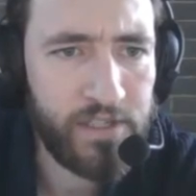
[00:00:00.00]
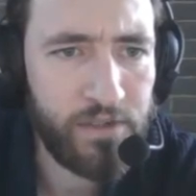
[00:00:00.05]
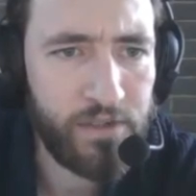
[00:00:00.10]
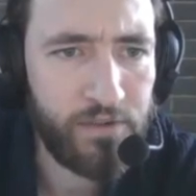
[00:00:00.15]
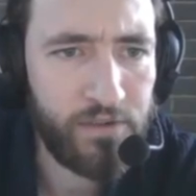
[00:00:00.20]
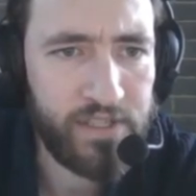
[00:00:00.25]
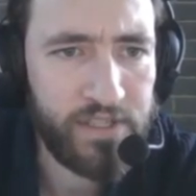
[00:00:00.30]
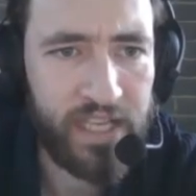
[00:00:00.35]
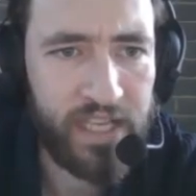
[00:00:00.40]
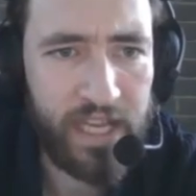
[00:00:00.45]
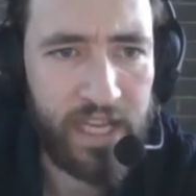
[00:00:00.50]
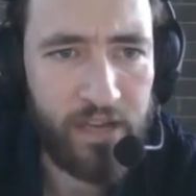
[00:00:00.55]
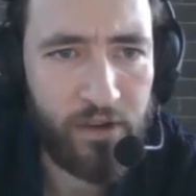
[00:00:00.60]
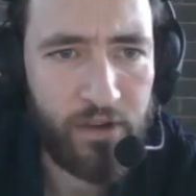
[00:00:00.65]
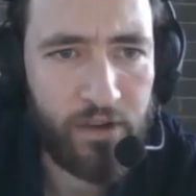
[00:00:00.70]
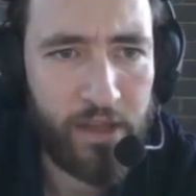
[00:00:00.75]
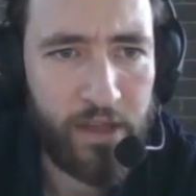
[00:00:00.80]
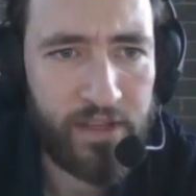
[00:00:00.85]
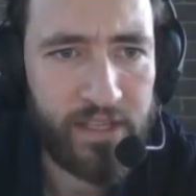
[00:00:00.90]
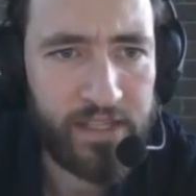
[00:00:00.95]
So you say,
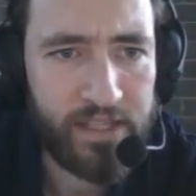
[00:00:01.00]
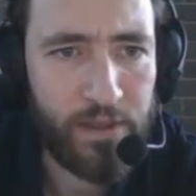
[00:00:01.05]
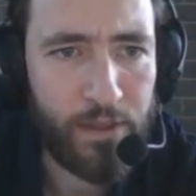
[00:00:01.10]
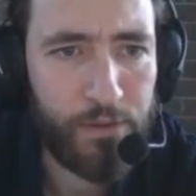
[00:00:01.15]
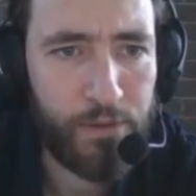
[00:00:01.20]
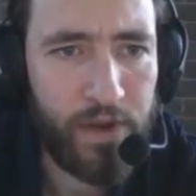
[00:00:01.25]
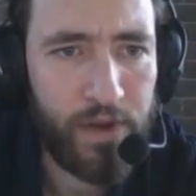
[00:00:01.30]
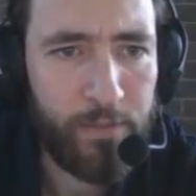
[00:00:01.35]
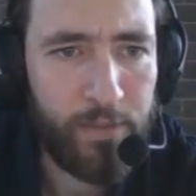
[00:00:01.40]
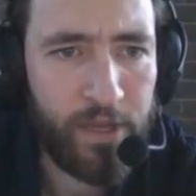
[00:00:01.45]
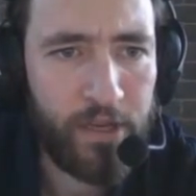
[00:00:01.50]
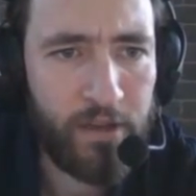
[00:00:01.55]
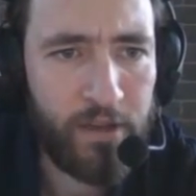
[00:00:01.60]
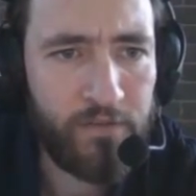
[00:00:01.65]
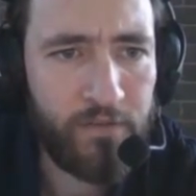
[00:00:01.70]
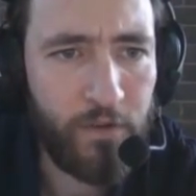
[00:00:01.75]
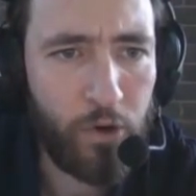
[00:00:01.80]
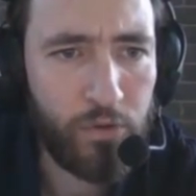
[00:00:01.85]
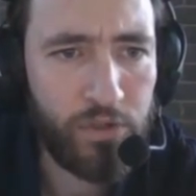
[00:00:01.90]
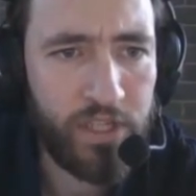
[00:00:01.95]
okay, that's a 3-minute
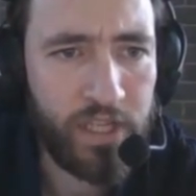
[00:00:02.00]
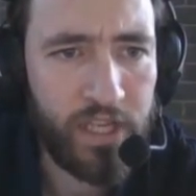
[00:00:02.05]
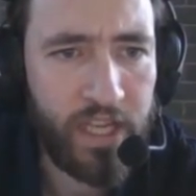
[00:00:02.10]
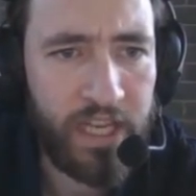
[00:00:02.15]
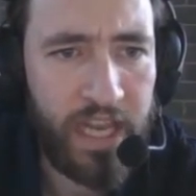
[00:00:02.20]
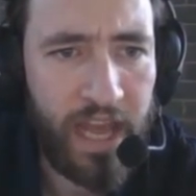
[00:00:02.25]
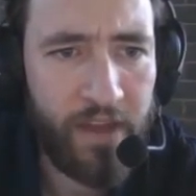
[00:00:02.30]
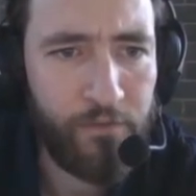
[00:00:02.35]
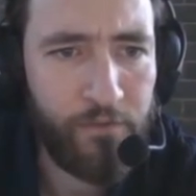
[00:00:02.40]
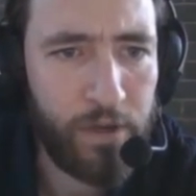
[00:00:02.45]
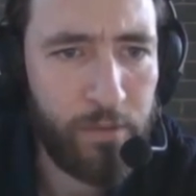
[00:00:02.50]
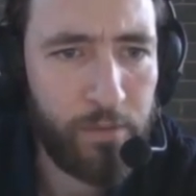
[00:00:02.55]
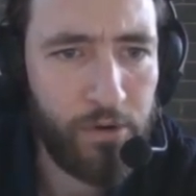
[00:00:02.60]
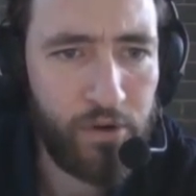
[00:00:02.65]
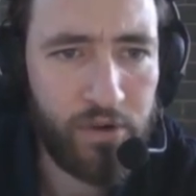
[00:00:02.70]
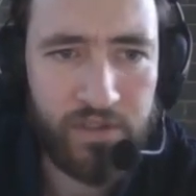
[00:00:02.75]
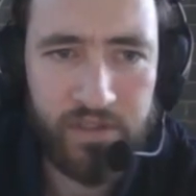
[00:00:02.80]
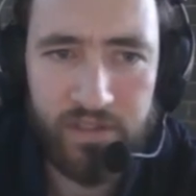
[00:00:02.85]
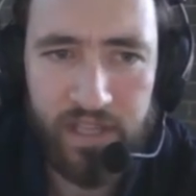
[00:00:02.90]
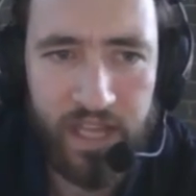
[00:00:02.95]
voting and every
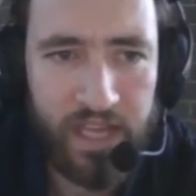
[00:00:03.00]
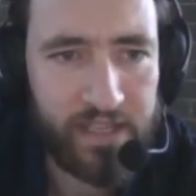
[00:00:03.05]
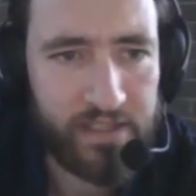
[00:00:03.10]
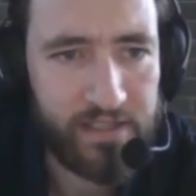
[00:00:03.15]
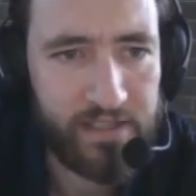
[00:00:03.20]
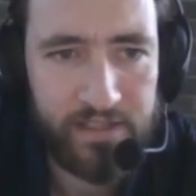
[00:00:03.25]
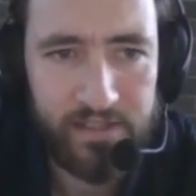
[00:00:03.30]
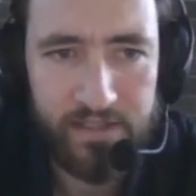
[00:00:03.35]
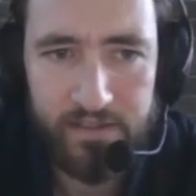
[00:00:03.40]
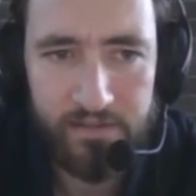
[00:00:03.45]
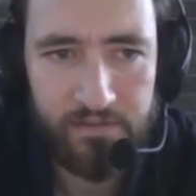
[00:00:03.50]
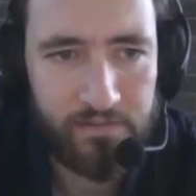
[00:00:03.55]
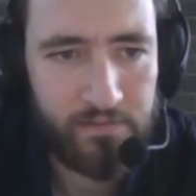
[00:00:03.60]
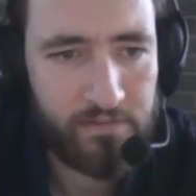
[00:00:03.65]
person gets